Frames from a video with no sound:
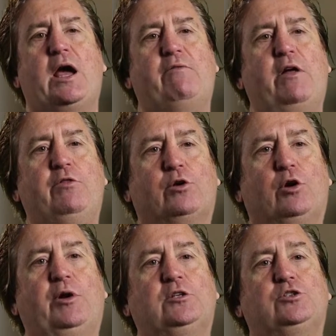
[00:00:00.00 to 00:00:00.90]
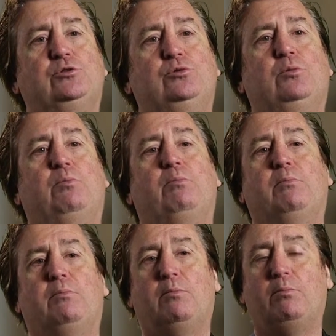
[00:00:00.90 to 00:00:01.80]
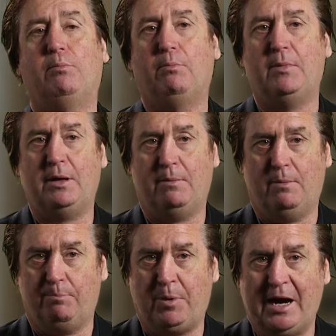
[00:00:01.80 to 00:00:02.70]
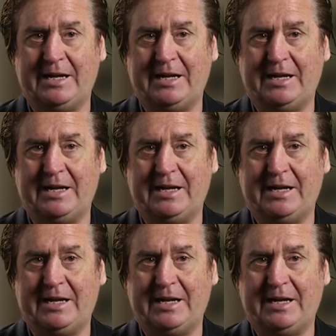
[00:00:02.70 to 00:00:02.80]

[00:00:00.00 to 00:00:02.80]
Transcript: And then they're going to buy